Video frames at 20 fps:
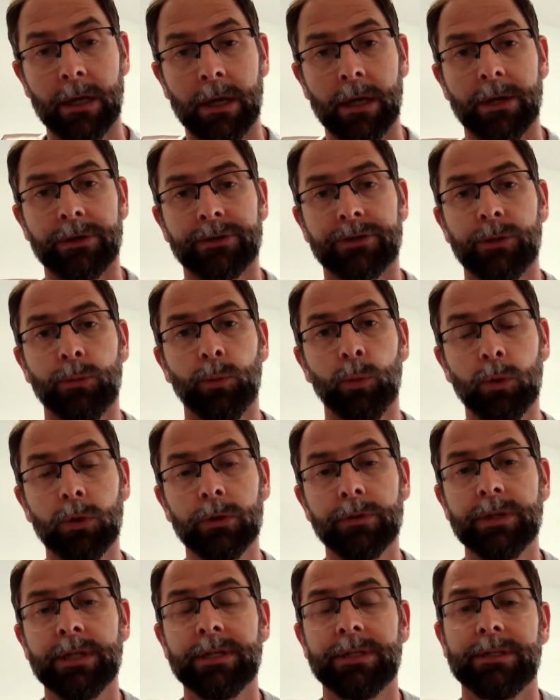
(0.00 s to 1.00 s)
So
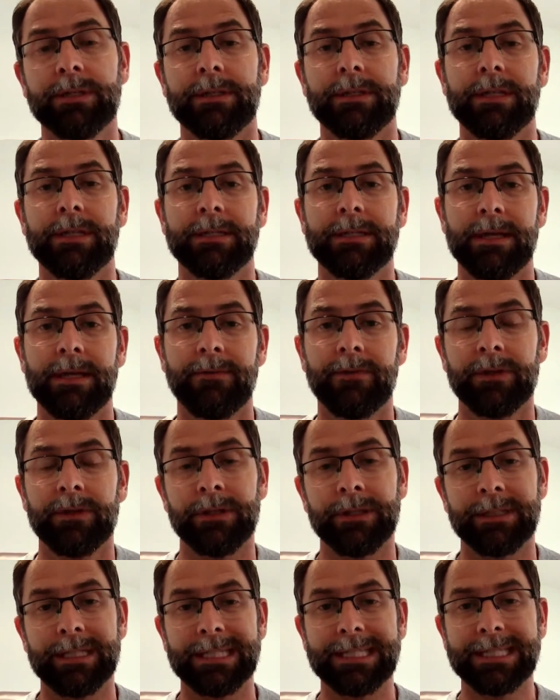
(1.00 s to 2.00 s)
what this
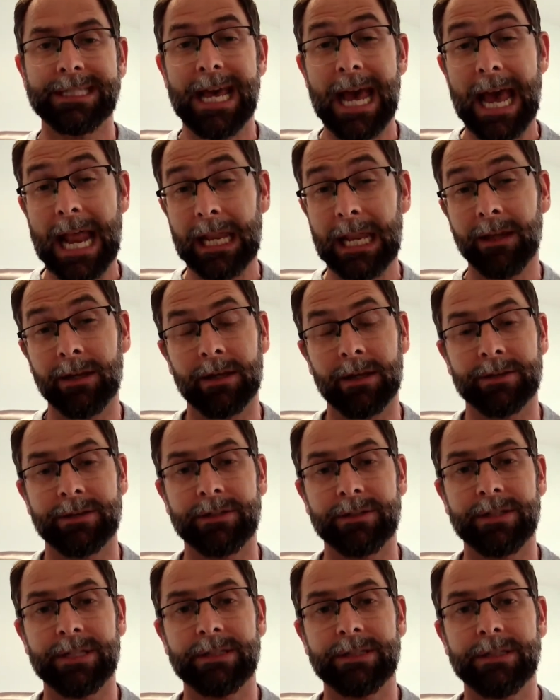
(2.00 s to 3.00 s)
evidence is telling us
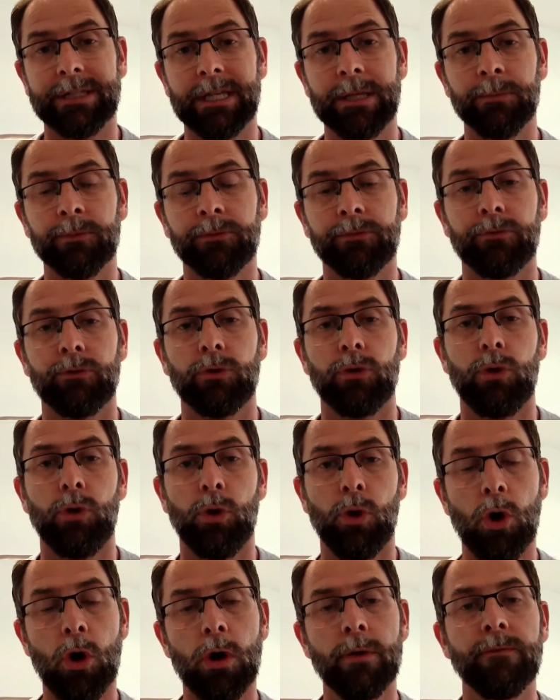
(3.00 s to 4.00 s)
is, it seems for a
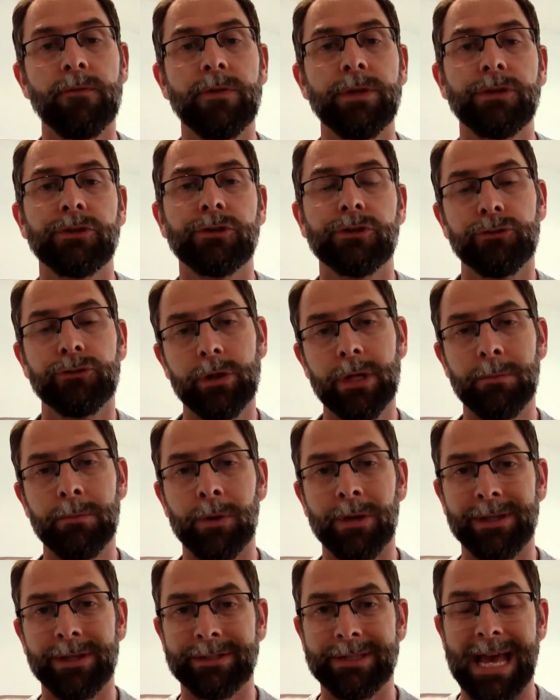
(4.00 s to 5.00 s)
lot of these
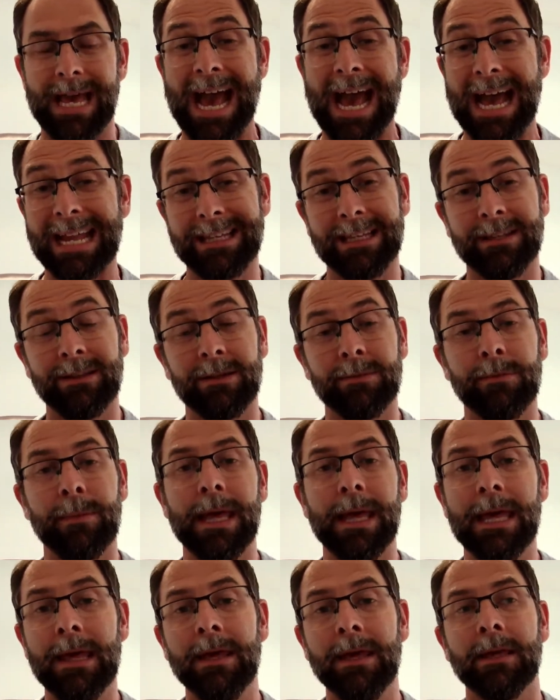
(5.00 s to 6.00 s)
treatments, adding them
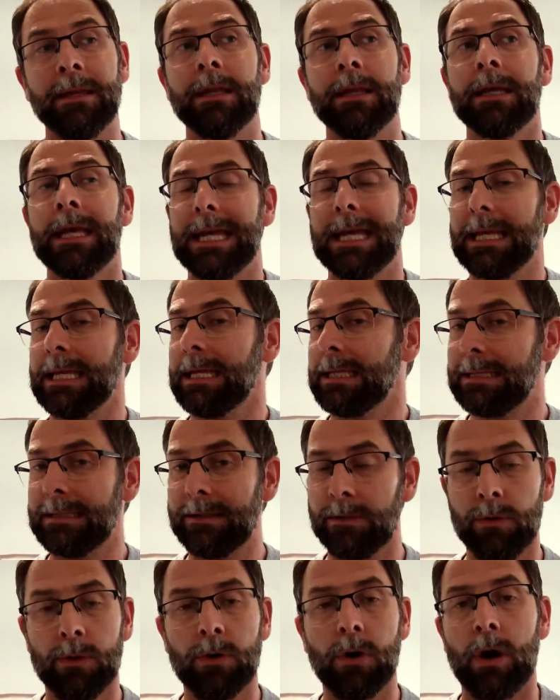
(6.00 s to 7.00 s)
in is
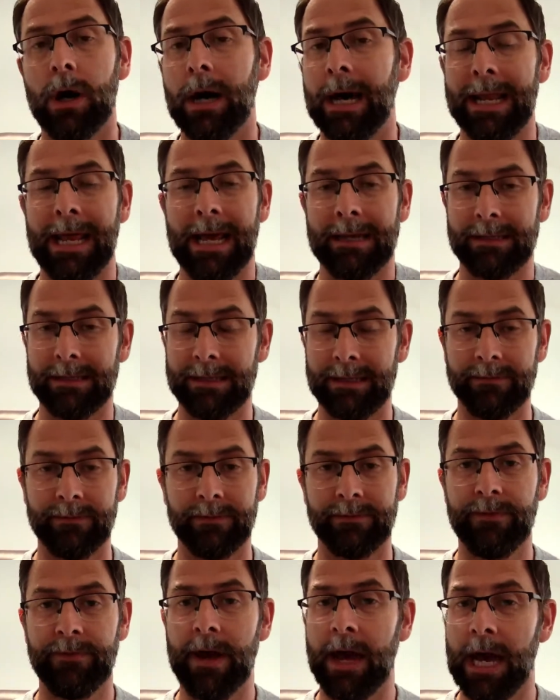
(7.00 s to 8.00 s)
not an additive
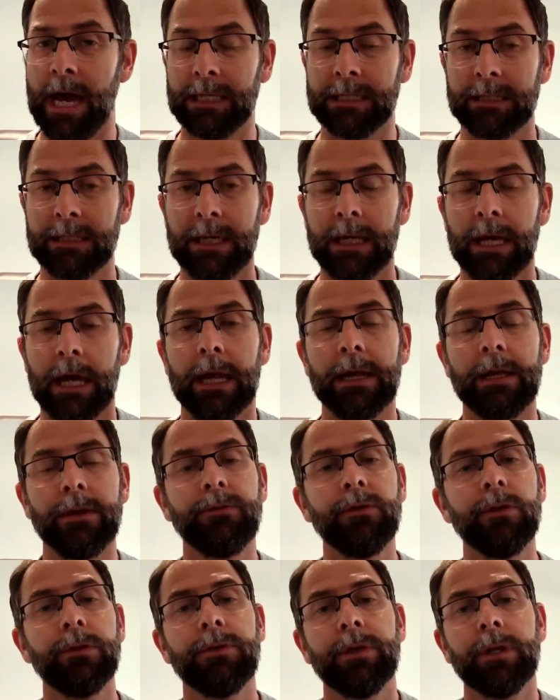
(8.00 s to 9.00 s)
effect. And
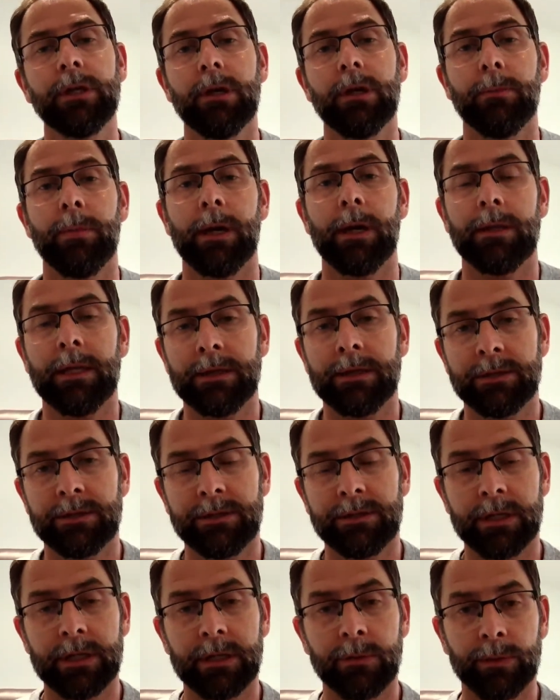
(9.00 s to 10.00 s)
if you think about that
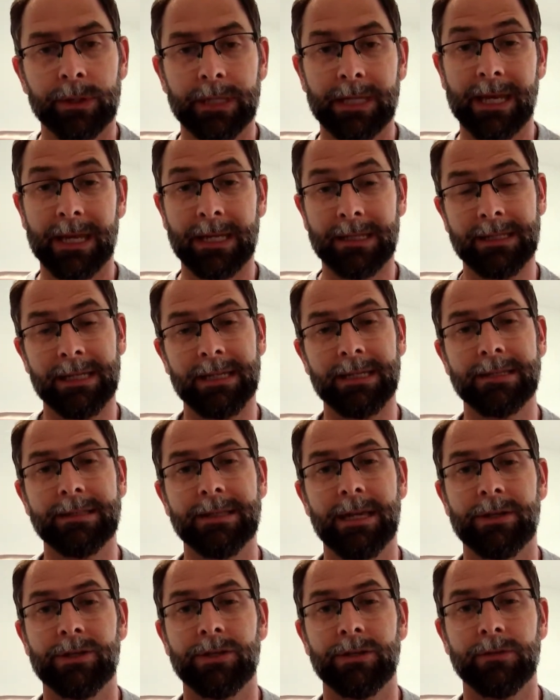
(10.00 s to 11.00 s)
study with the 18
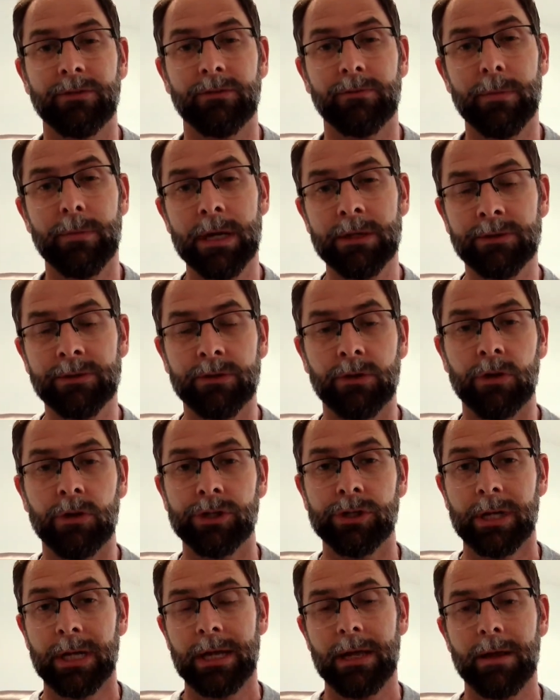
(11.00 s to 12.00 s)
sessions of
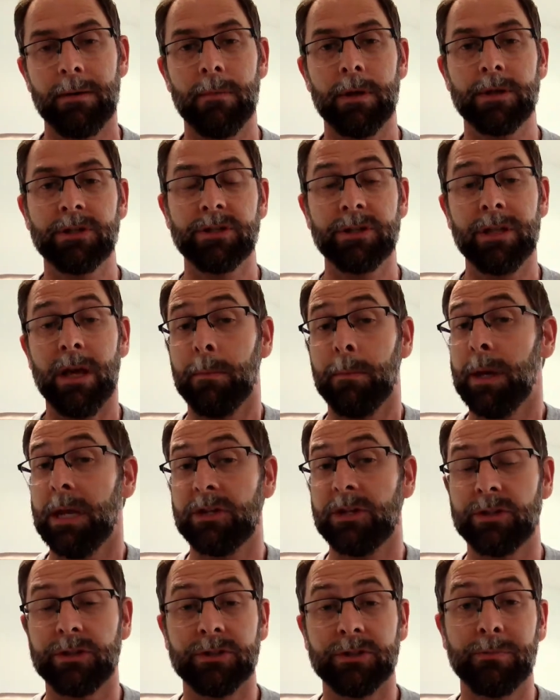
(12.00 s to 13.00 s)
massage, imagine that
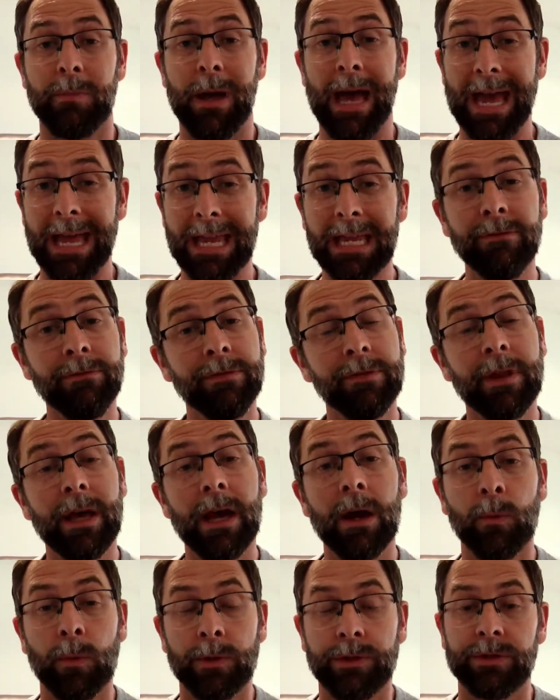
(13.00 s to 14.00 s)
patient's paying for
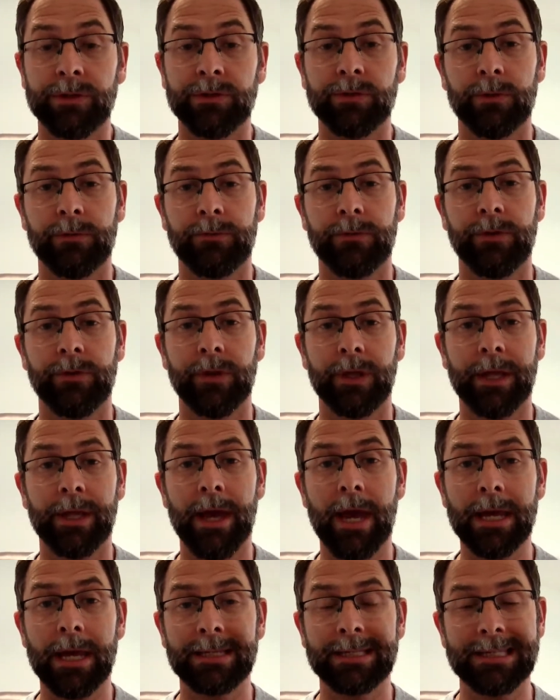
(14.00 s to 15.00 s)
that, which is often the
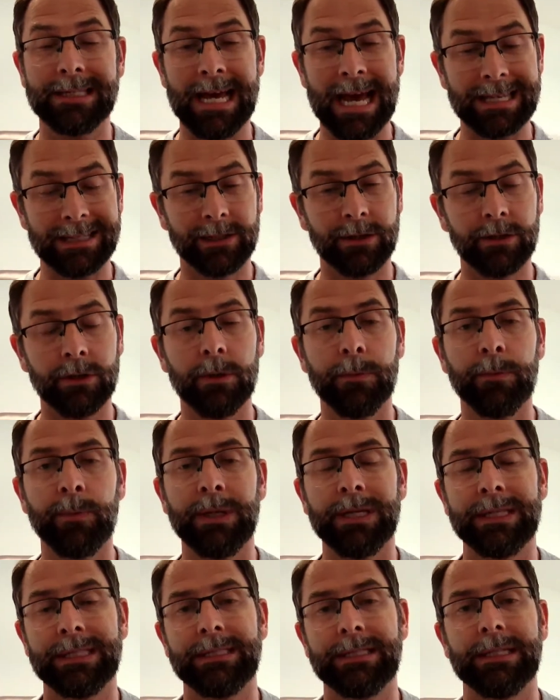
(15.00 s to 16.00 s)
case. That's going to
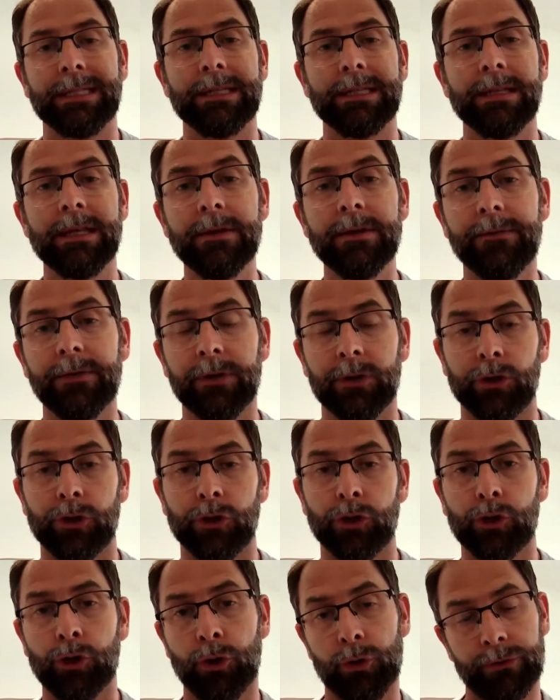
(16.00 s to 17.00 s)
be a
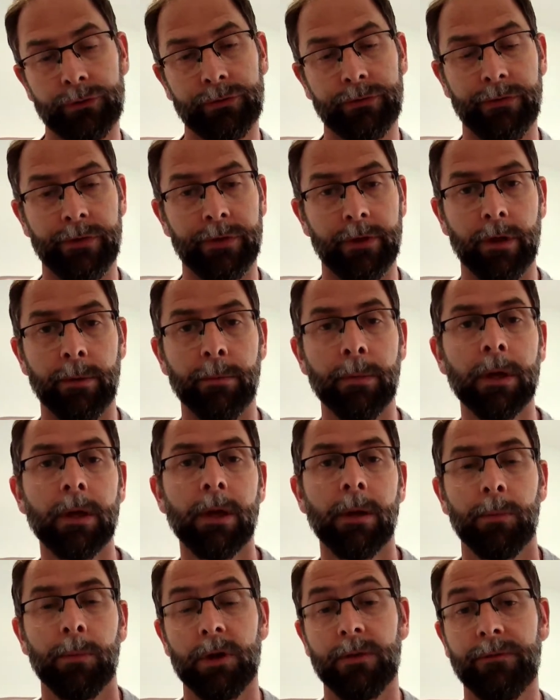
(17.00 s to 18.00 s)
significant cost for them,
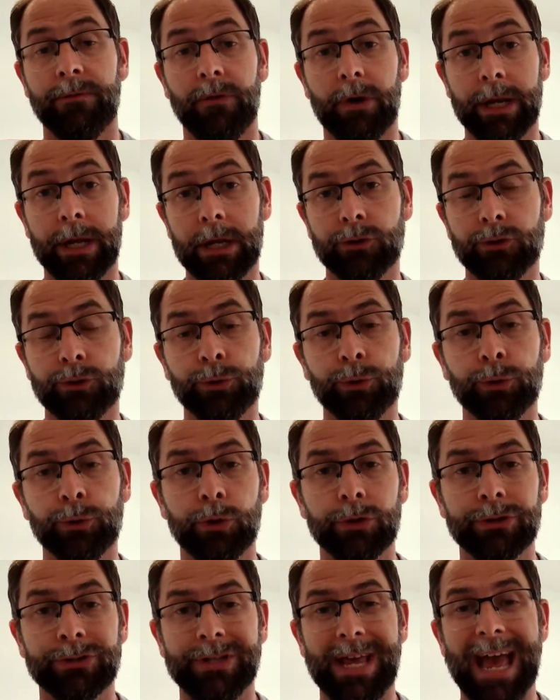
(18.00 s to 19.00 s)
both financial
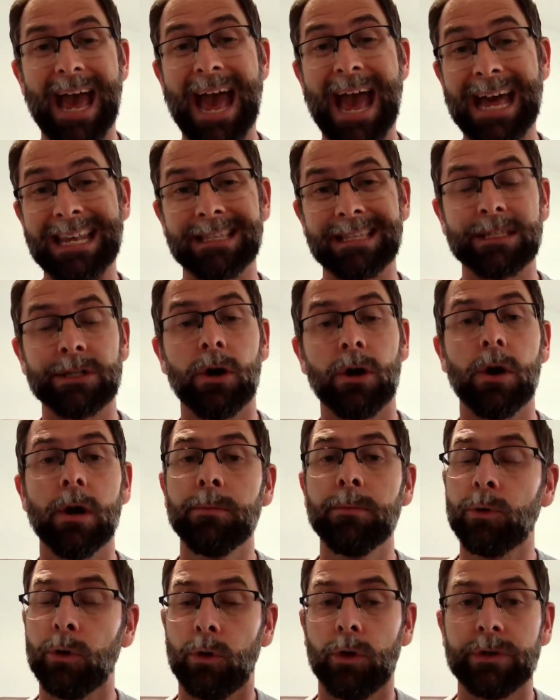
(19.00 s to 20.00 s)
cost and
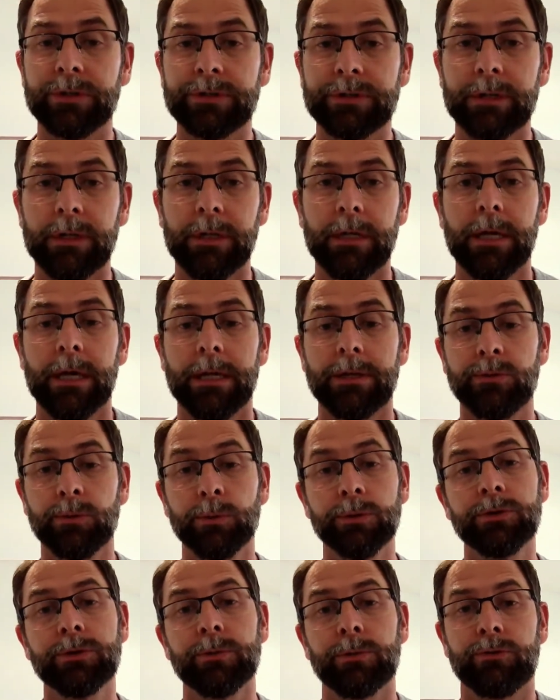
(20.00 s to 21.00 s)
time cost. It's
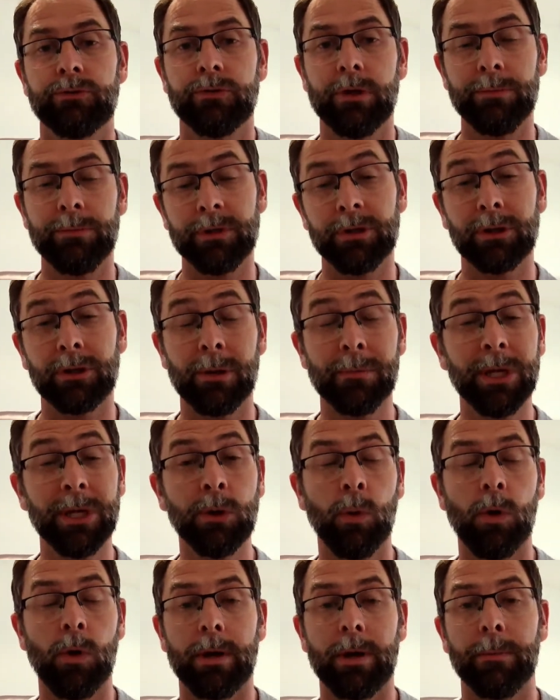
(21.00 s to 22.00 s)
also a treatment that can be
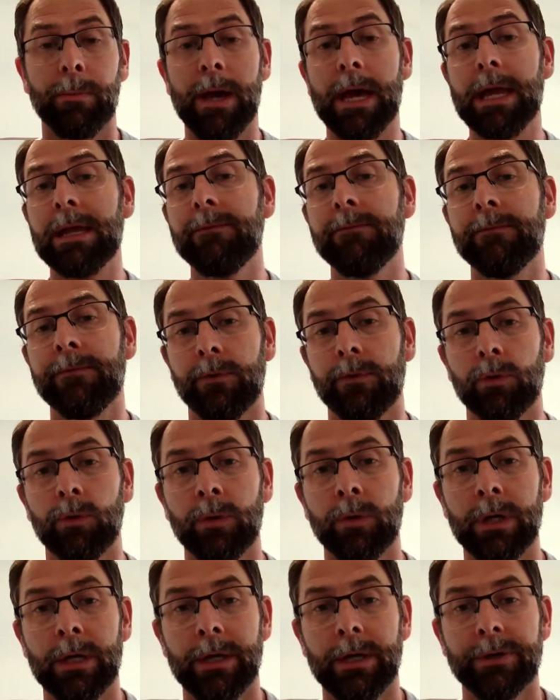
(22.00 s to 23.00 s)
quite painful.